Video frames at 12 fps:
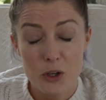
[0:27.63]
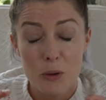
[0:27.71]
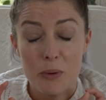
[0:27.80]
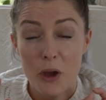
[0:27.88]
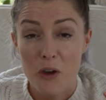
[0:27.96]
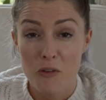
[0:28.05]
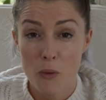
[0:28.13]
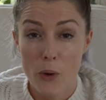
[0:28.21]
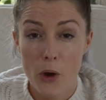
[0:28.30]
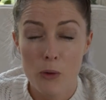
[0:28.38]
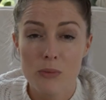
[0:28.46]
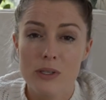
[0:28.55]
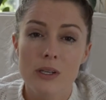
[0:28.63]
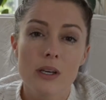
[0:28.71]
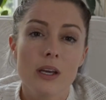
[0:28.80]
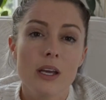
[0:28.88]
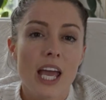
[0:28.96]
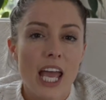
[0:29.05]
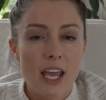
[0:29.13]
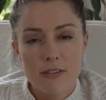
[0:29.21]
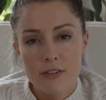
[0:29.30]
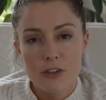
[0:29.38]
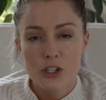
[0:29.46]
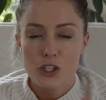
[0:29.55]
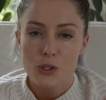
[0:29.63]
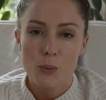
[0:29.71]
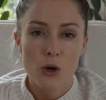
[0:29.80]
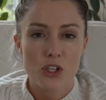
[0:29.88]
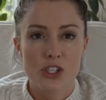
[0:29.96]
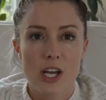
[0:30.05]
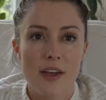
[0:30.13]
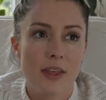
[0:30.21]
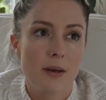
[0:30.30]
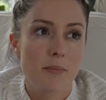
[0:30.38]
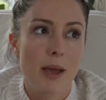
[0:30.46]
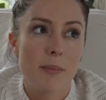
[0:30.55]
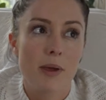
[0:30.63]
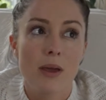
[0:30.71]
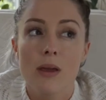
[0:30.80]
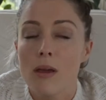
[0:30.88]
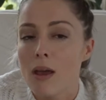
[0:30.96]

Don't be overwhelmed even if you just watch it and then maybe